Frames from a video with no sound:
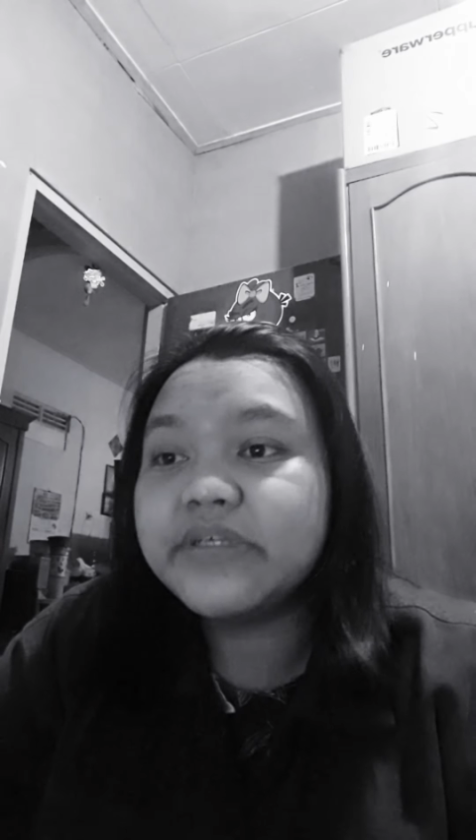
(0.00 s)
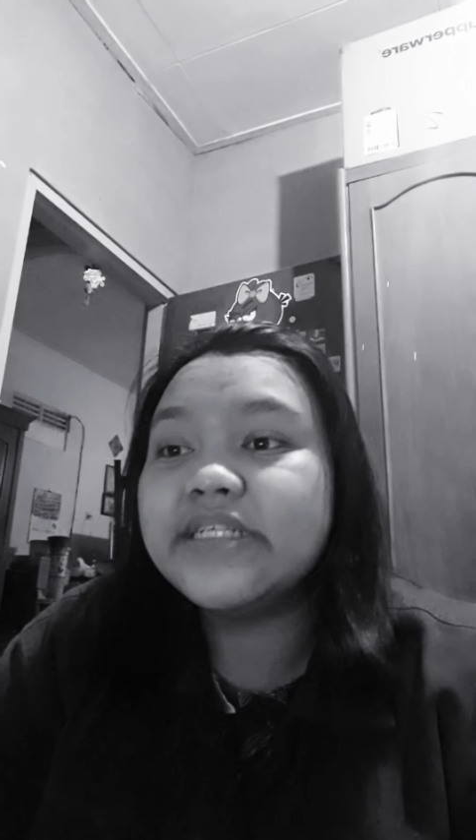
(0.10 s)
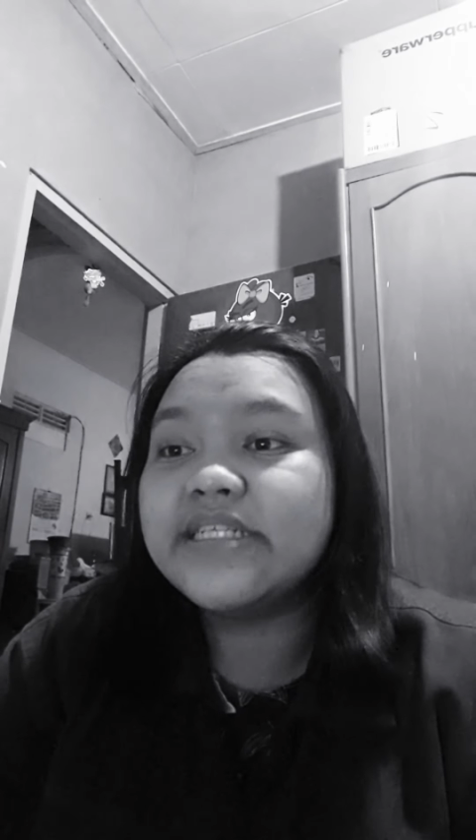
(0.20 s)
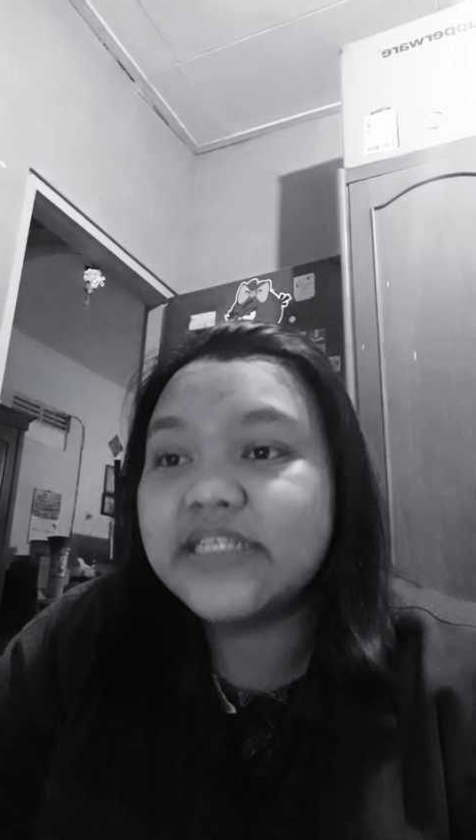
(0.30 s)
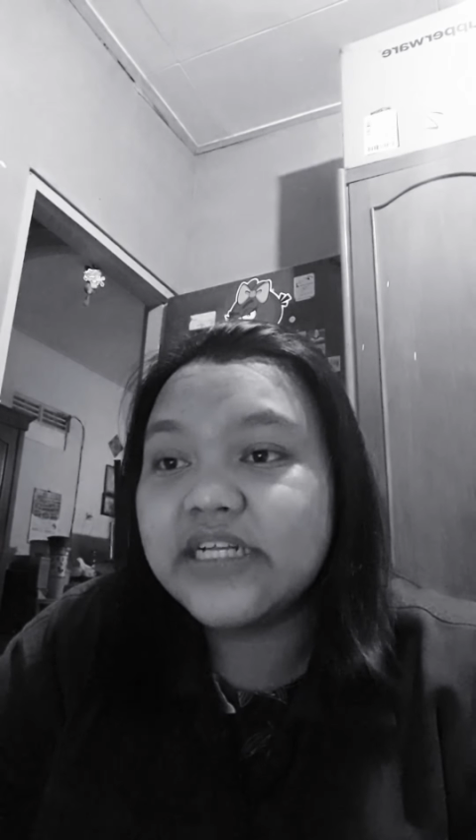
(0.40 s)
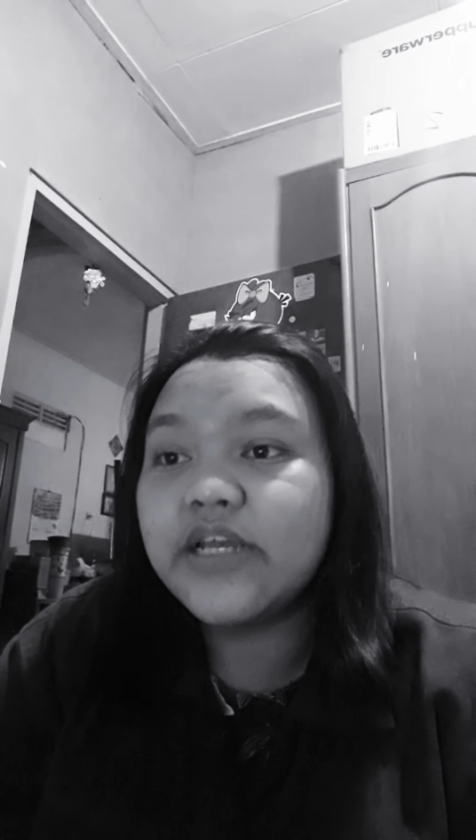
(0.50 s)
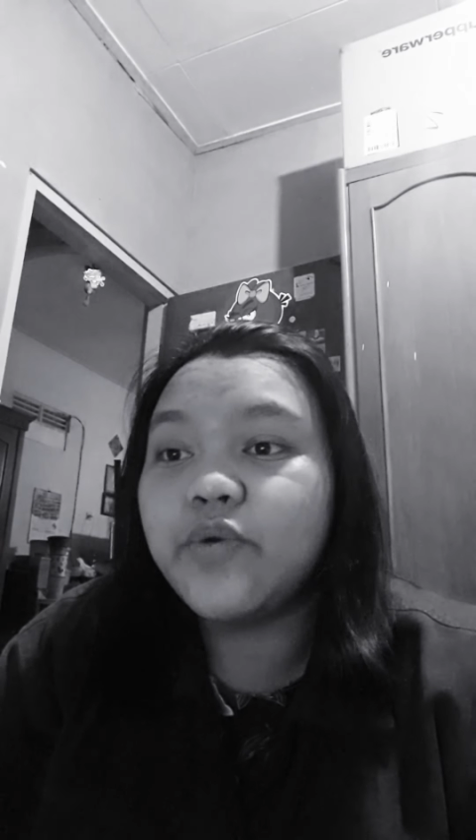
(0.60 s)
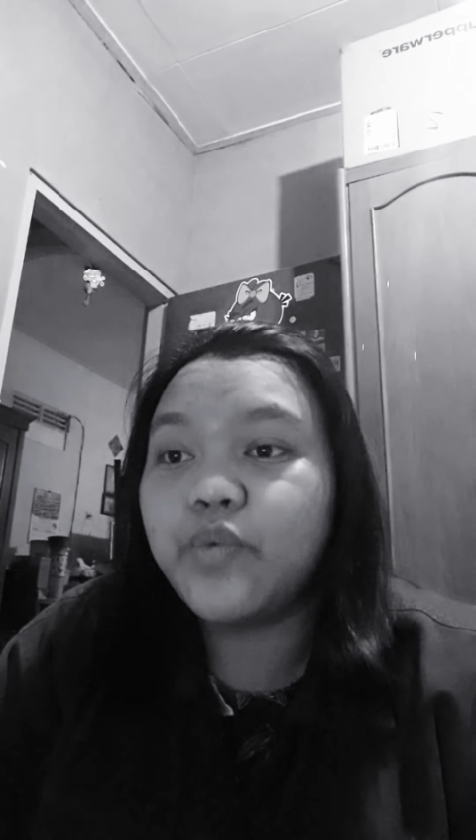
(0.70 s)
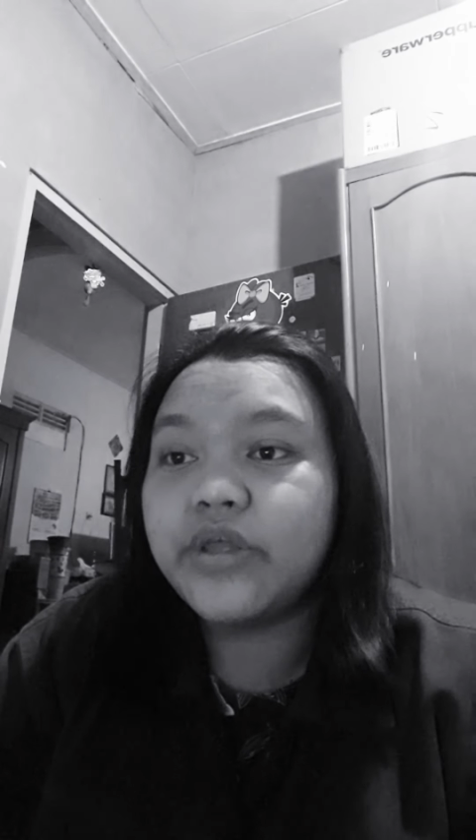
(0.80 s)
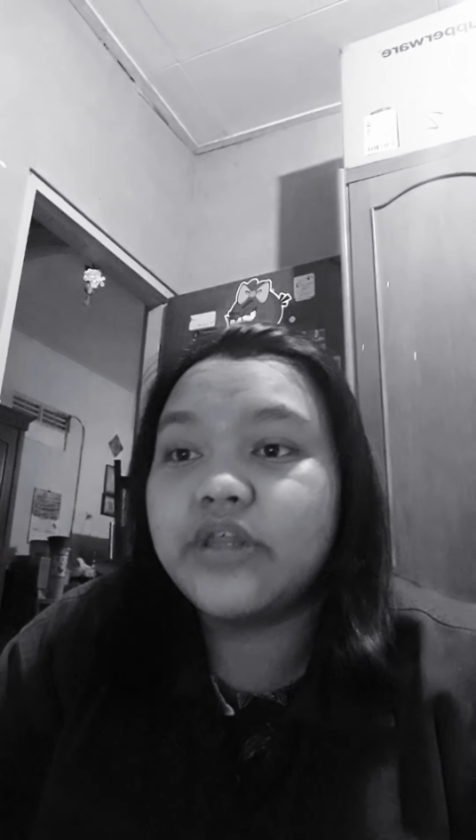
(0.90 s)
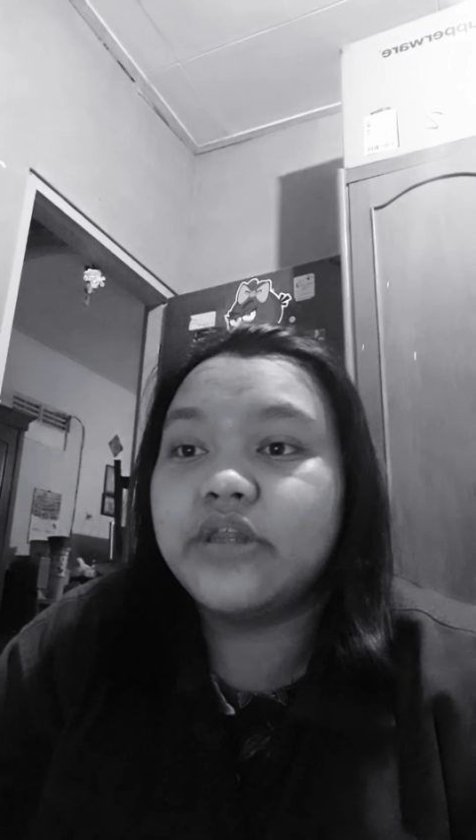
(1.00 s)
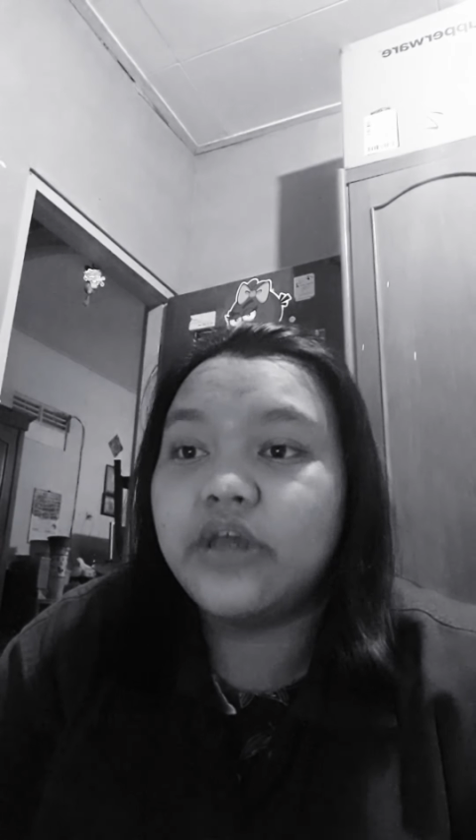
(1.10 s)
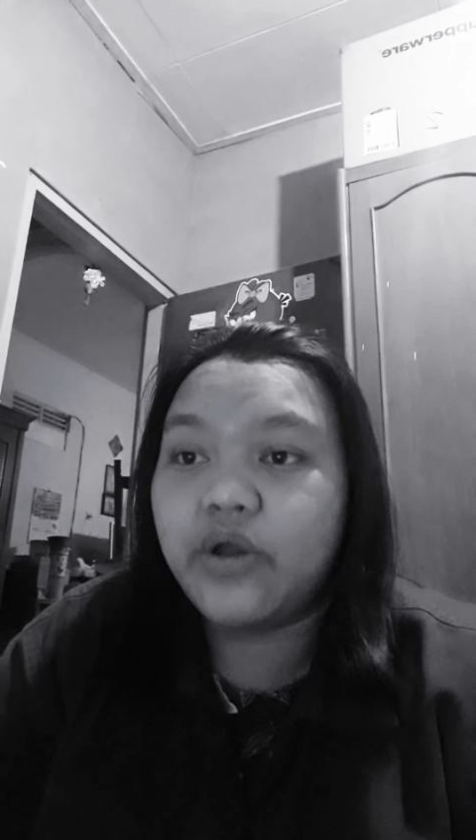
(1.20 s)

in dealing with the